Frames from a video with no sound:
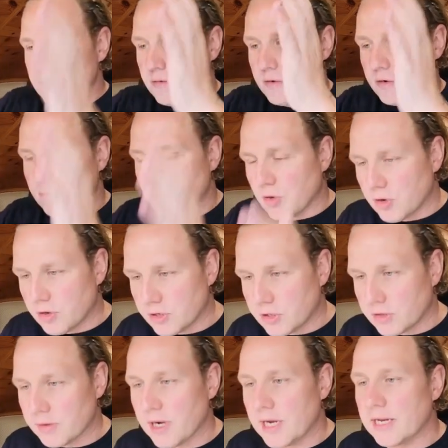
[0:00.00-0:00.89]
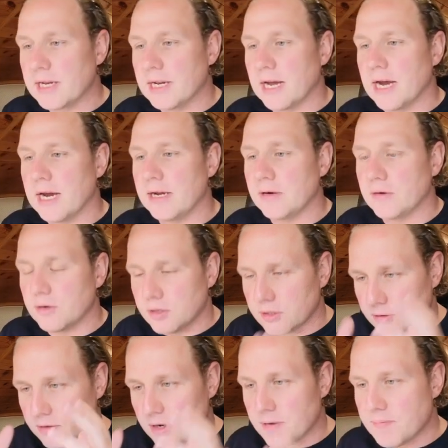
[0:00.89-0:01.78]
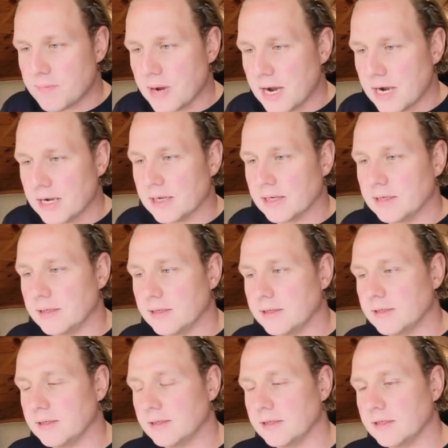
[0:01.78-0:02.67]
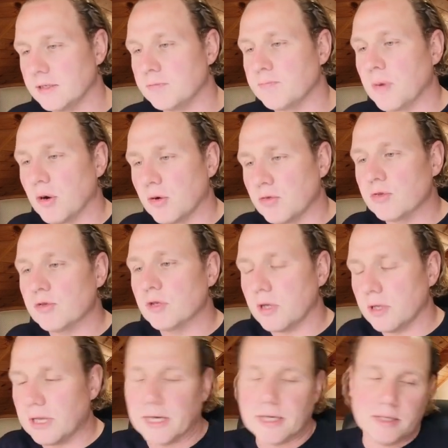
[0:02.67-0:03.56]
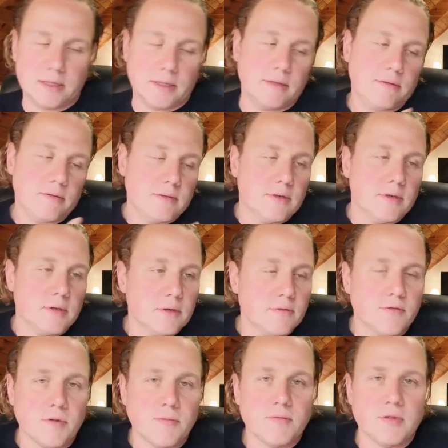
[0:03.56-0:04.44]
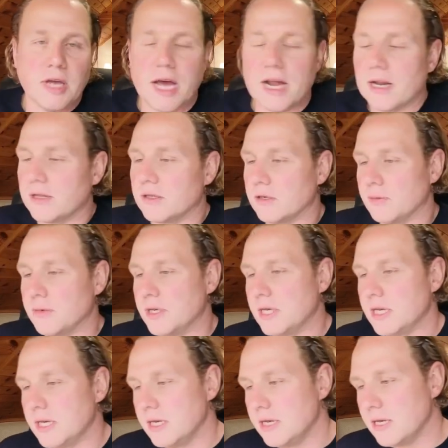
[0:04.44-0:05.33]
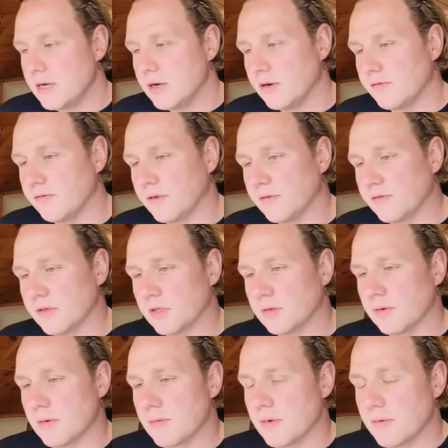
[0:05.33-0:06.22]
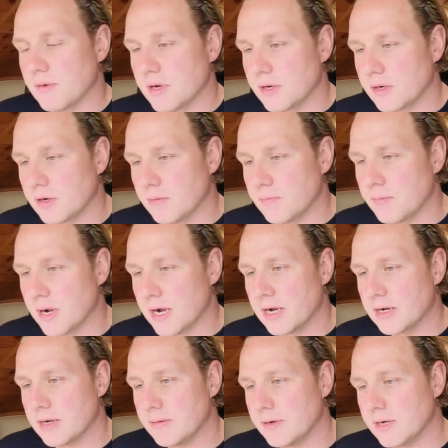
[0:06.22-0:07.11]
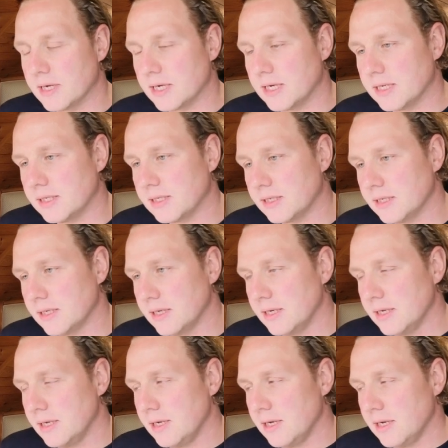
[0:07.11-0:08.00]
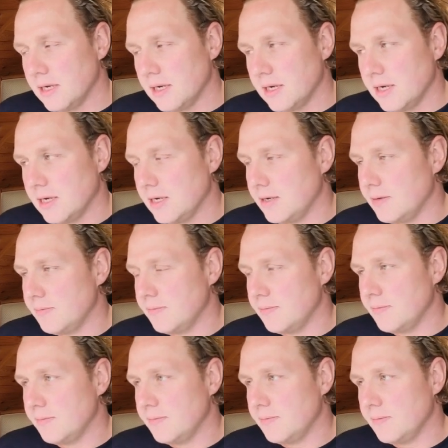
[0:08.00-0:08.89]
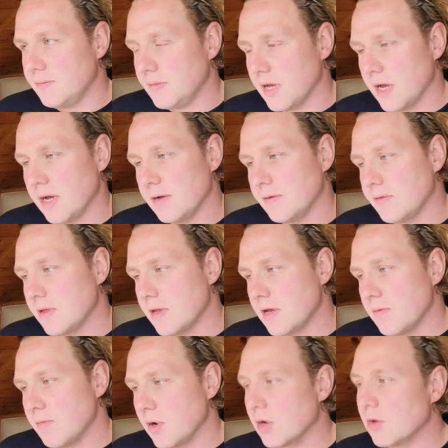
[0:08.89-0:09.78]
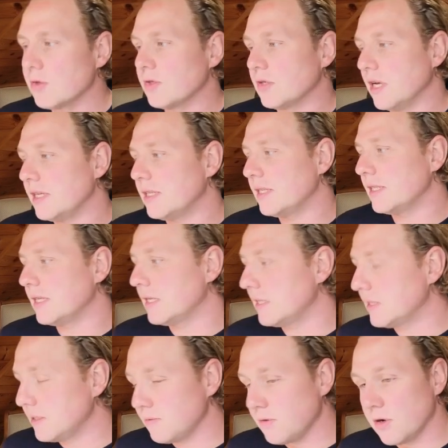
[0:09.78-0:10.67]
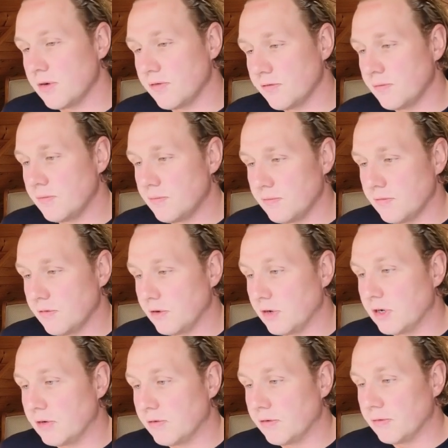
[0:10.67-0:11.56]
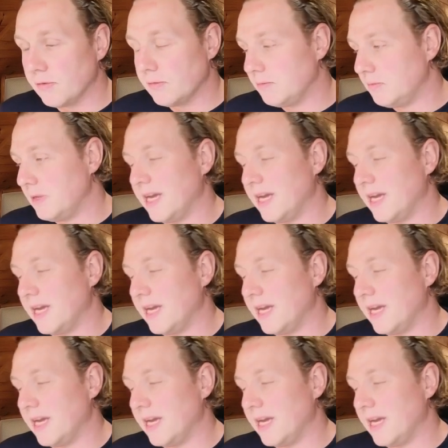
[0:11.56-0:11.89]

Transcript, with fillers: more more straight line or straight back and and, and pose like the from the anatomy of, of a swimmer when you compare them, I guess. Um, yeah. yeah. But also, as I said, it's one of one of the